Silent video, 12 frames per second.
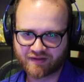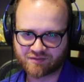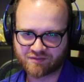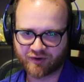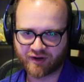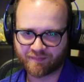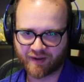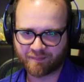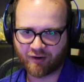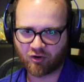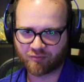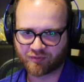pretty big
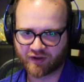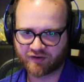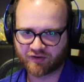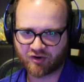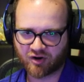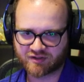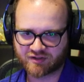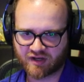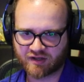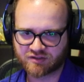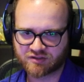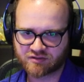power play into
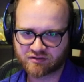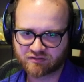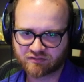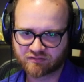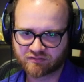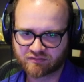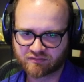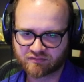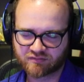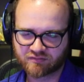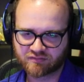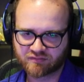Karmatage.
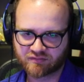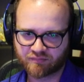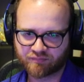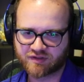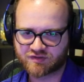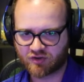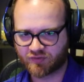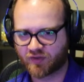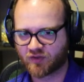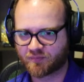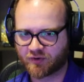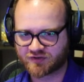Plus all the
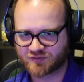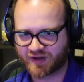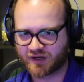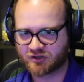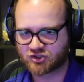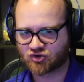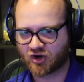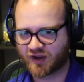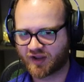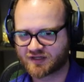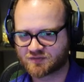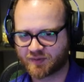other bonuses we get here. Strong
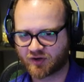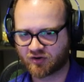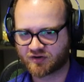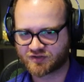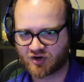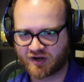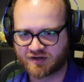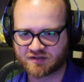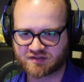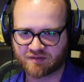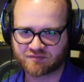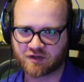guy gets bigger because our hand is
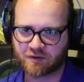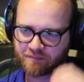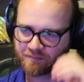empty.